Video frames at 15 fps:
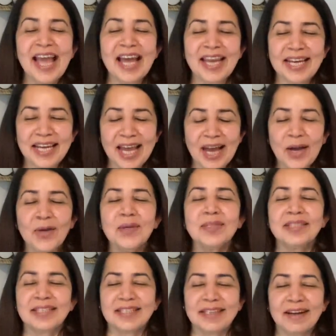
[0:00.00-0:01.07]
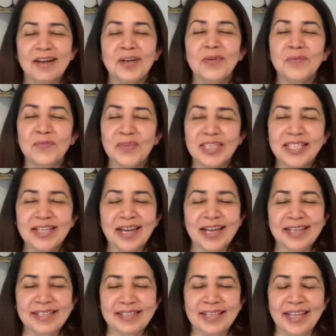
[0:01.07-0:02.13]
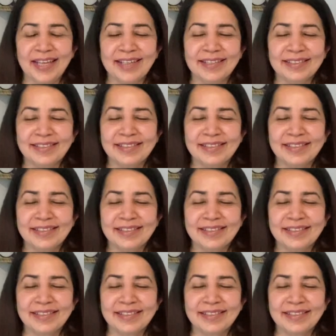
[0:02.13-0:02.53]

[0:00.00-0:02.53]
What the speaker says: And now start visualizing.